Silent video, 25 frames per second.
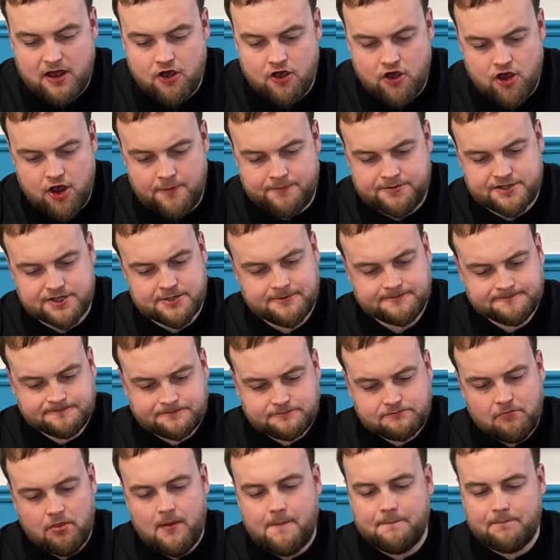of herbs,
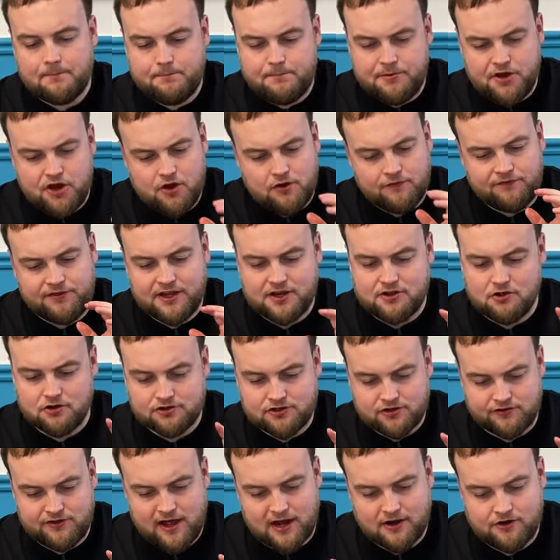beautifully cooked
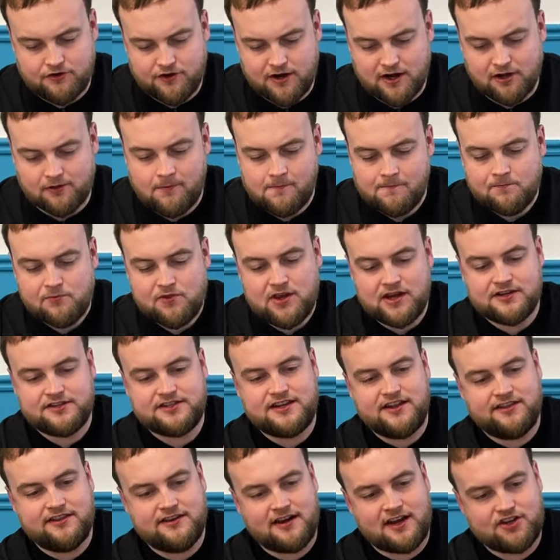on that grill. You
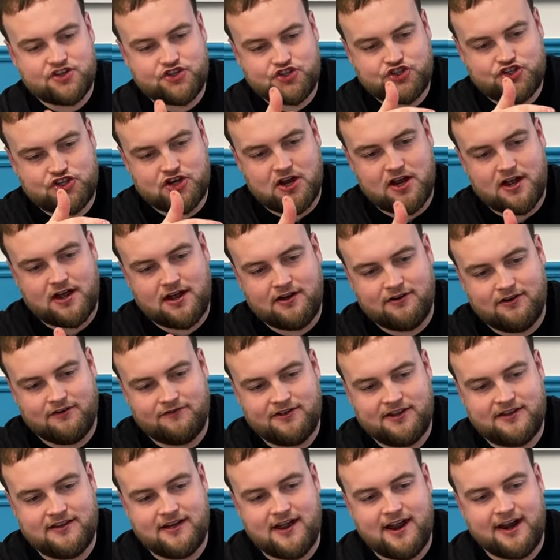see the nice char
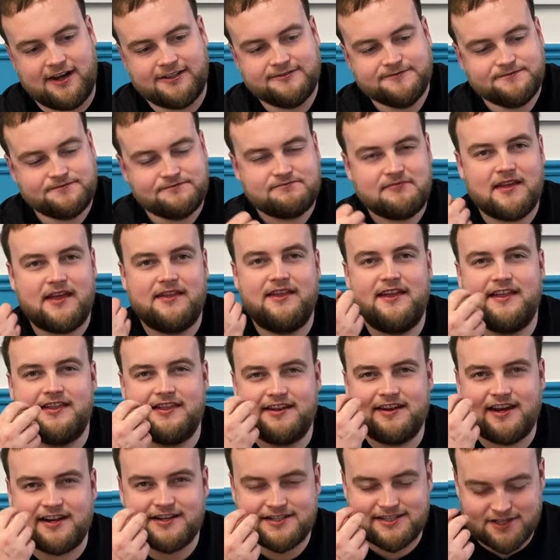of it there, and then
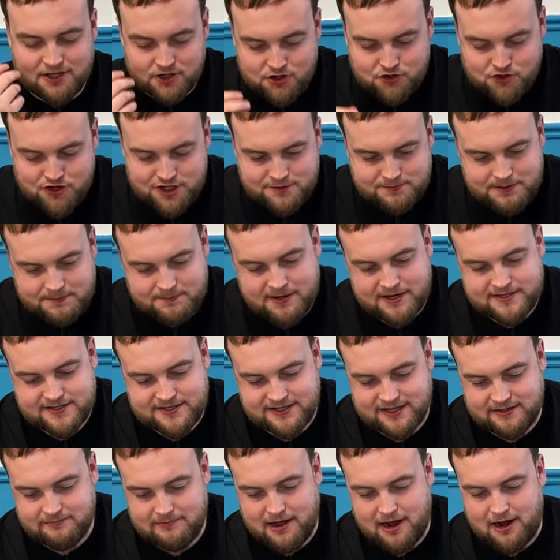the nice little crispy bits
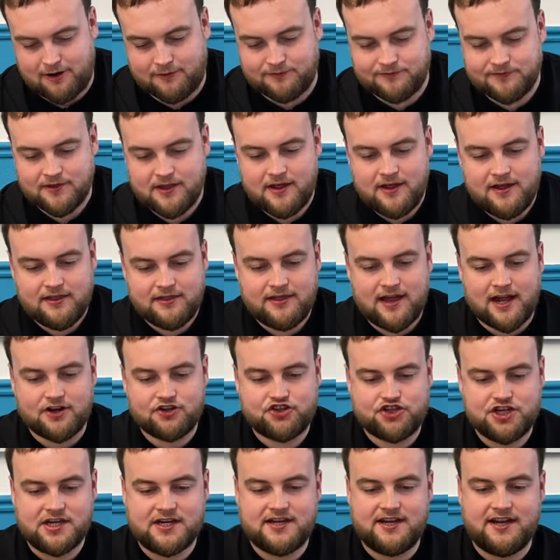in the mouth. That
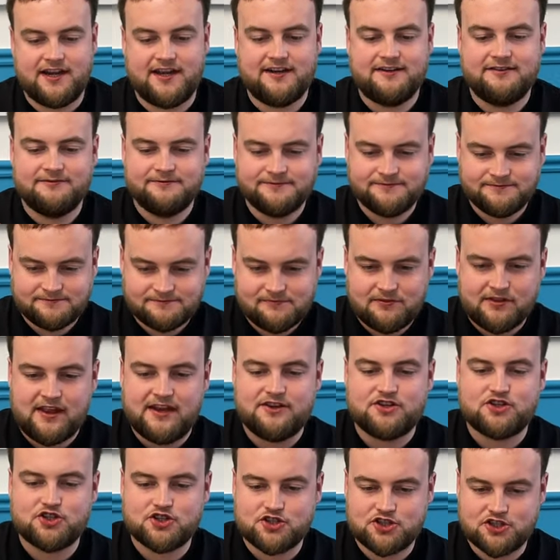chicken
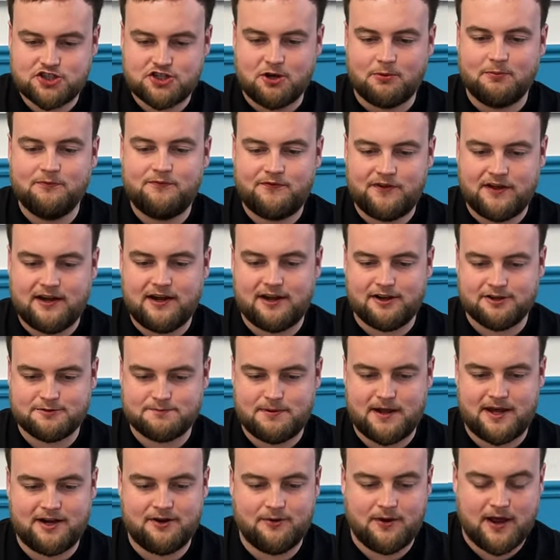is something else,
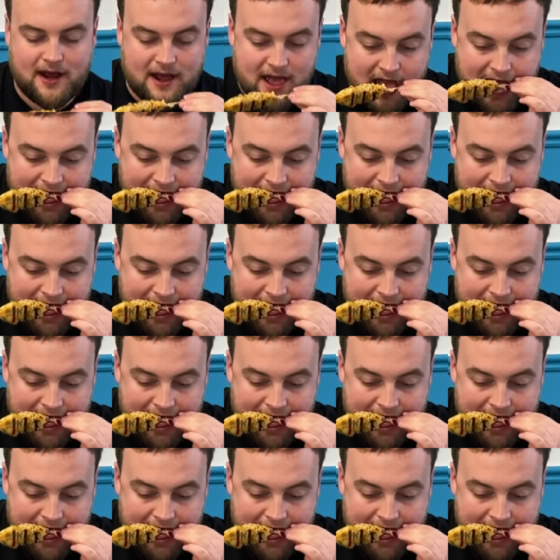by the way.